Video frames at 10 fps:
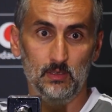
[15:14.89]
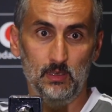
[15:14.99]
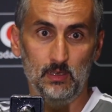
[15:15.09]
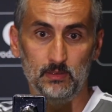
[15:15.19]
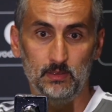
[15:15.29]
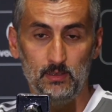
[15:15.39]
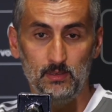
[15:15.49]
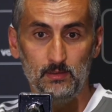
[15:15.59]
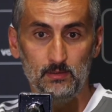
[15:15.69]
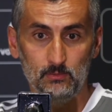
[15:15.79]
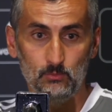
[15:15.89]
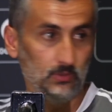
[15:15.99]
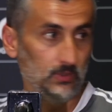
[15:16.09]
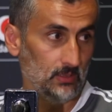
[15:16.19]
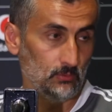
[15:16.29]
And
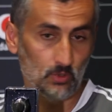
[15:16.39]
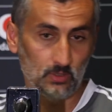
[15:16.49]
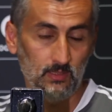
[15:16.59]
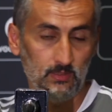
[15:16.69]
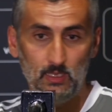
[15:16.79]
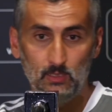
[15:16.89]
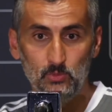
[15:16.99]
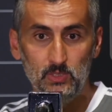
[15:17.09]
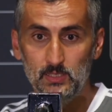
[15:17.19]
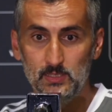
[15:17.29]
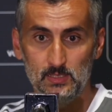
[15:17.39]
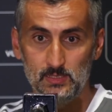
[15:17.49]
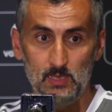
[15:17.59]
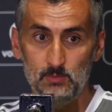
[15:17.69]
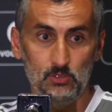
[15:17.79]
what the work that they are doing is
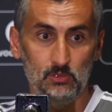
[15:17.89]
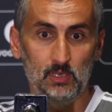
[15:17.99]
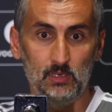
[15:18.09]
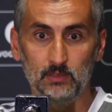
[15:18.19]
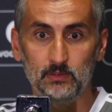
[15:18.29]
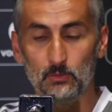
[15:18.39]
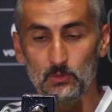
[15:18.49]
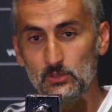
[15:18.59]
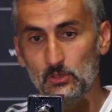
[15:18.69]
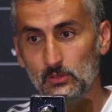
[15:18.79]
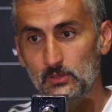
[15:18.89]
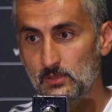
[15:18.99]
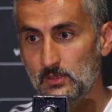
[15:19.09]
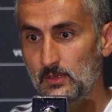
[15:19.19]
exceptional, and the results